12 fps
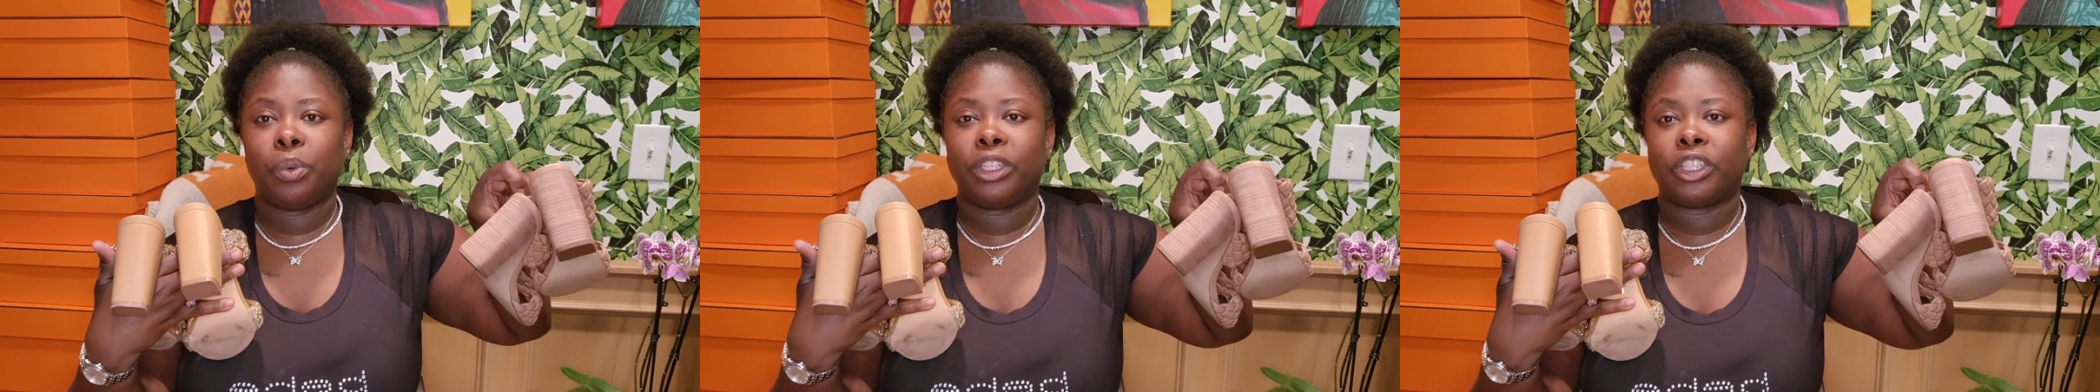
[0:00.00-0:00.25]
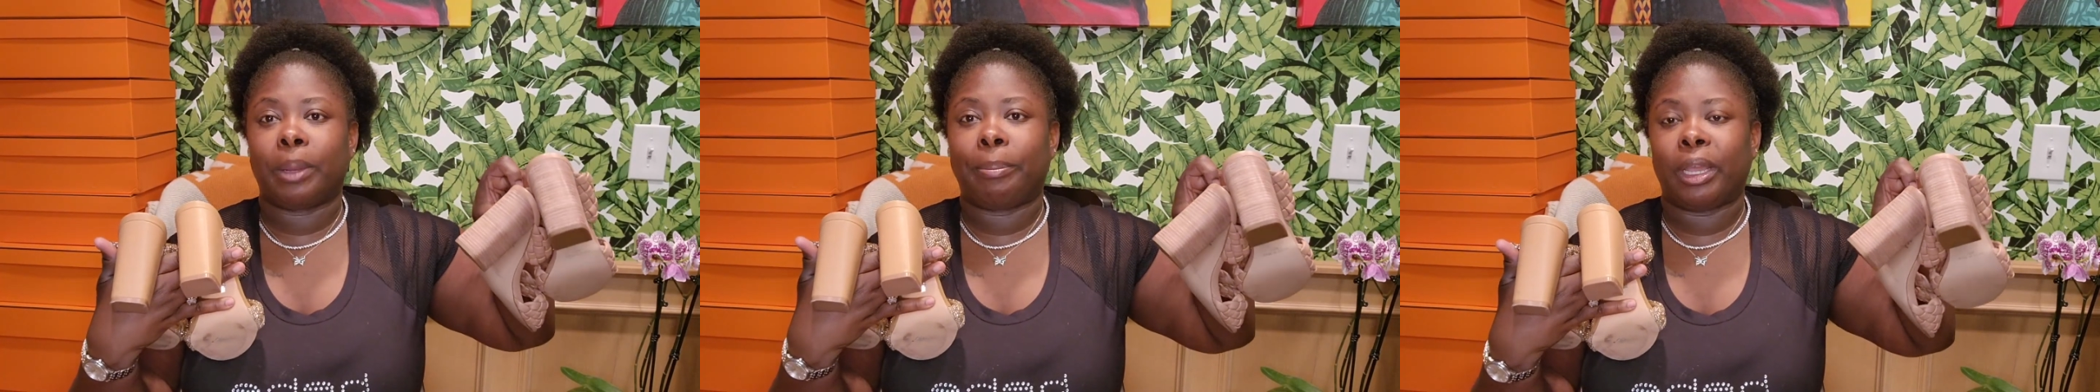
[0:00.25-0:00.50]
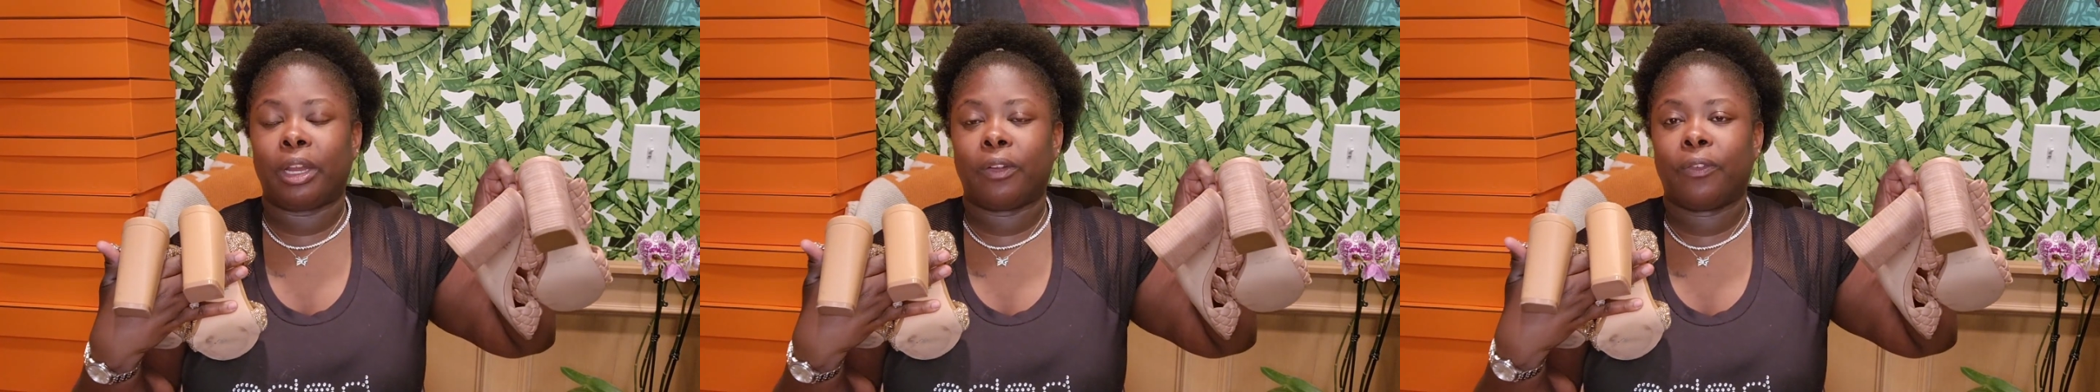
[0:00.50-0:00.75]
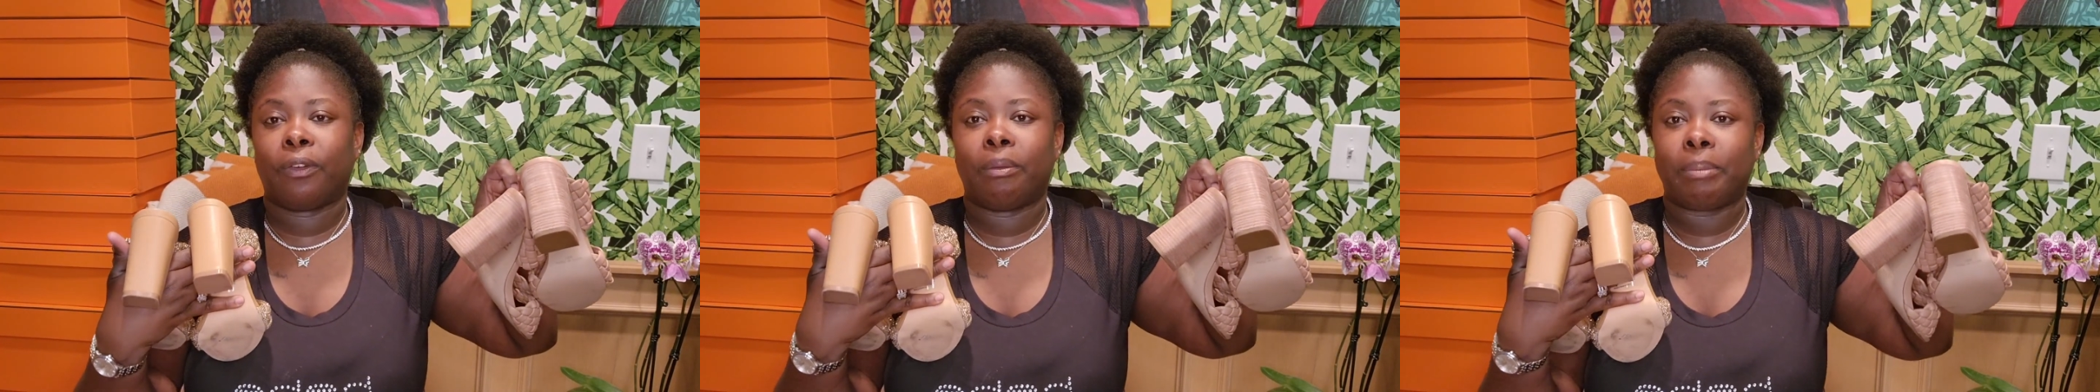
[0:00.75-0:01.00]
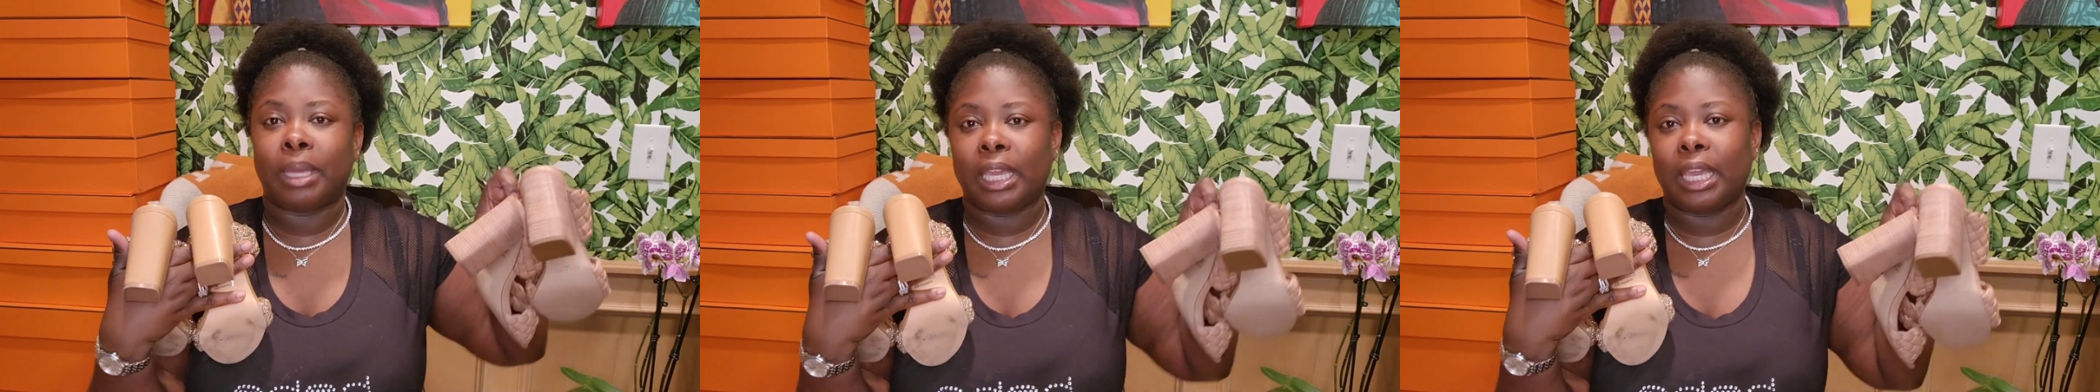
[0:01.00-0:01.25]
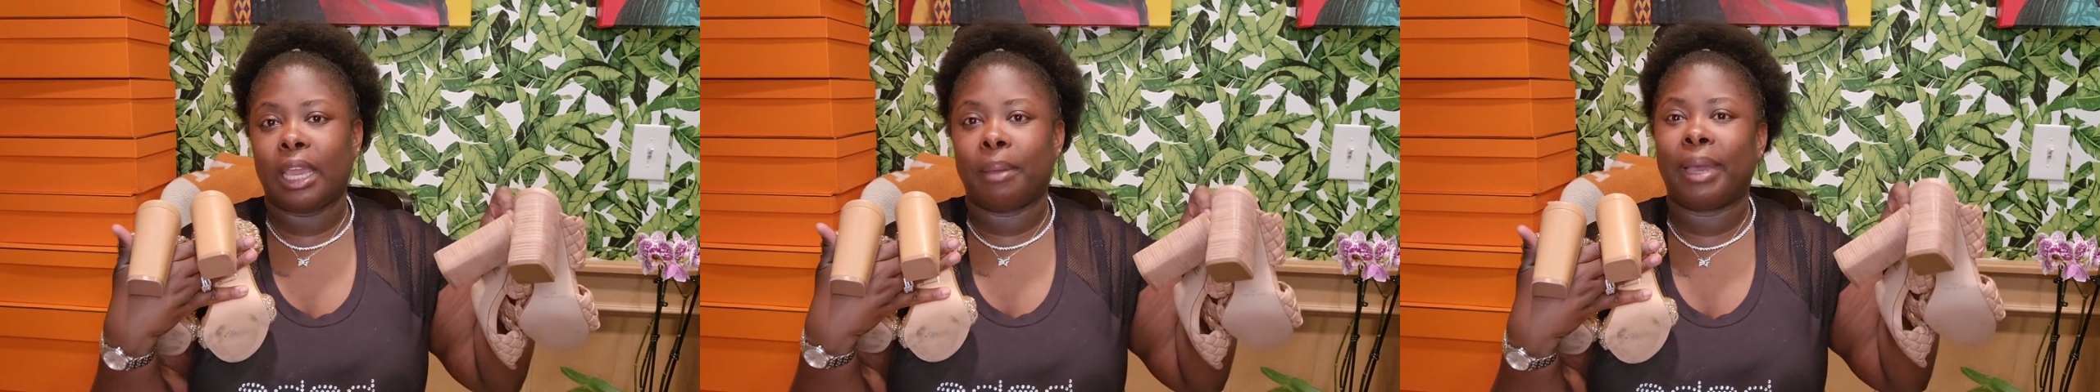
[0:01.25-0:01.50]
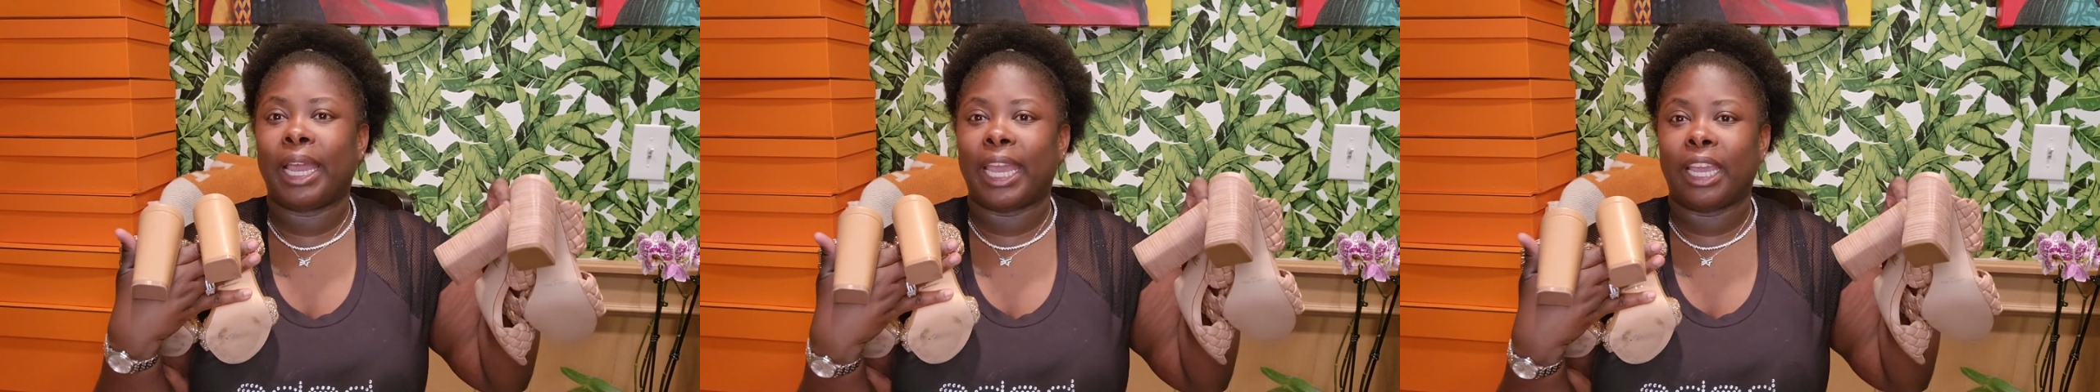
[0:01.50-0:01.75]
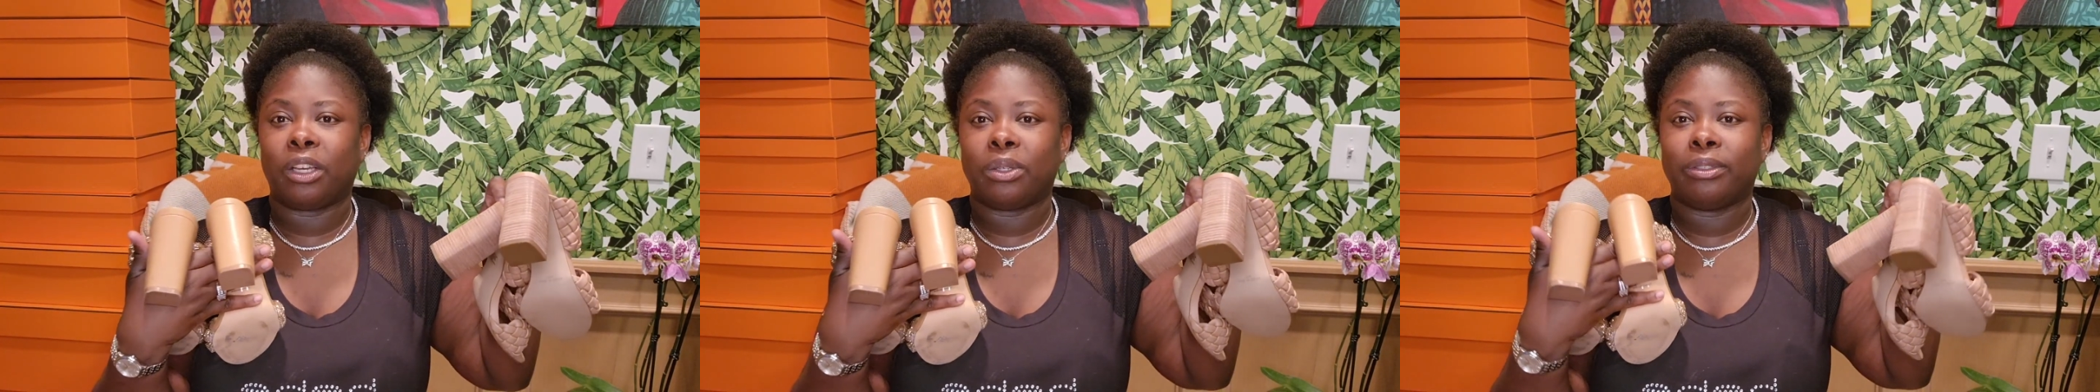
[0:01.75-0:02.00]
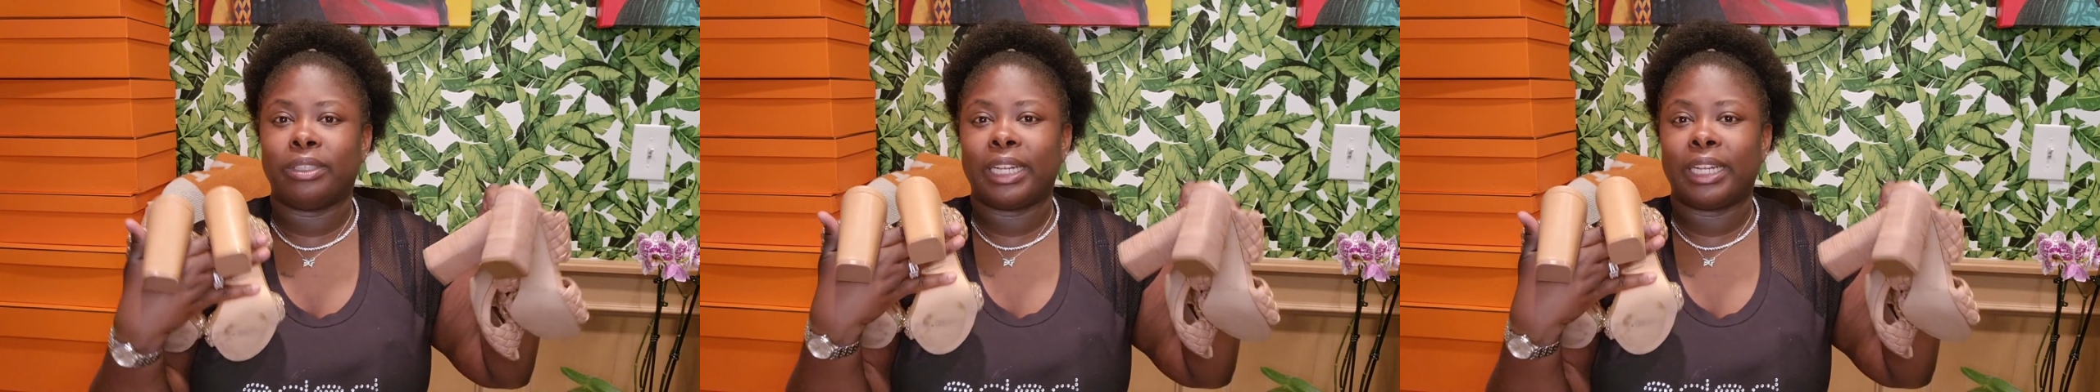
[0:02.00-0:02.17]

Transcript: which are better for me and my ankles,